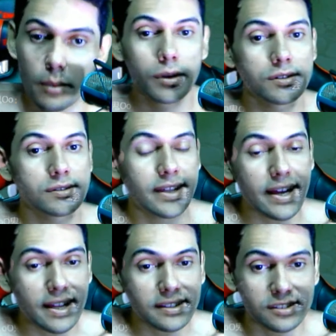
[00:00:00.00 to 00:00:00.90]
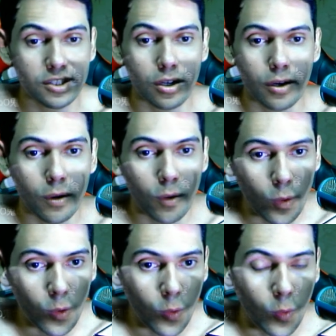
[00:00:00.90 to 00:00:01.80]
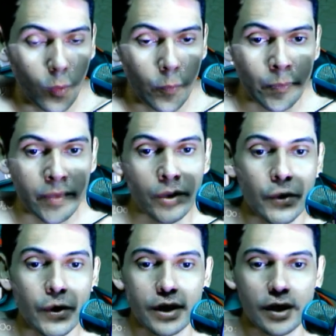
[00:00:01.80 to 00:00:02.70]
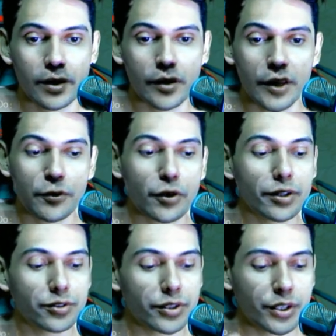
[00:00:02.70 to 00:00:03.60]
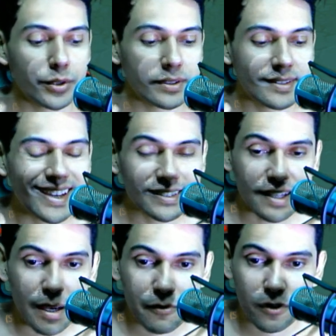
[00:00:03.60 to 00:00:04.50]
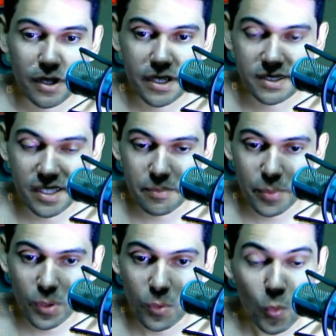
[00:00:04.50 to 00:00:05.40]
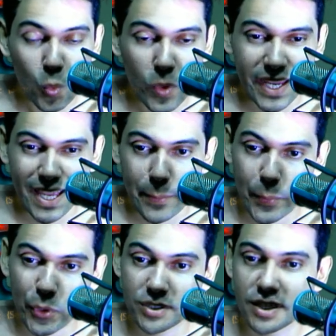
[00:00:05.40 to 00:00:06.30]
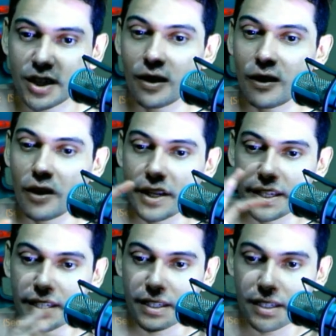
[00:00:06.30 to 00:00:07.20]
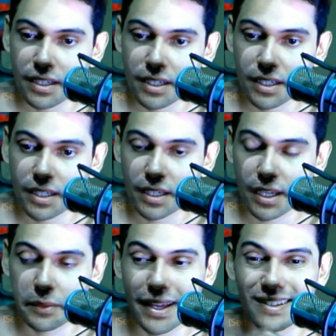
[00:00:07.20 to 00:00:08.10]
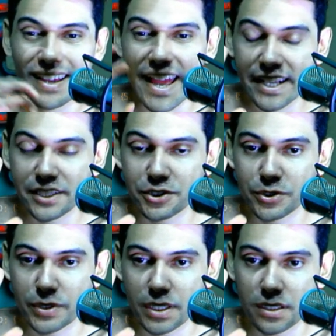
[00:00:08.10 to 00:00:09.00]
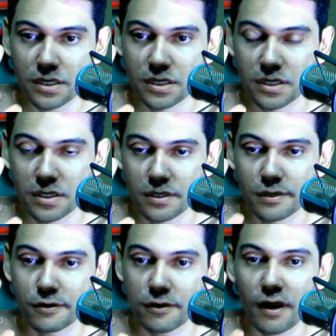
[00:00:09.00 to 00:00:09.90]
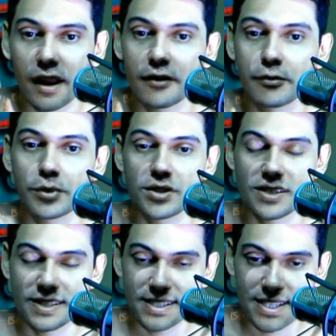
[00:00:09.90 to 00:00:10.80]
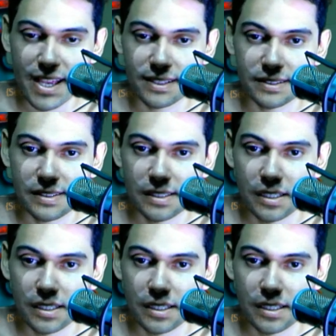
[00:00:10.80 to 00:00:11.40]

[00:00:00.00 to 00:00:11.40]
But that's not all. If you're going to kill in that type, for example, we can put the card in and we get extra 5%.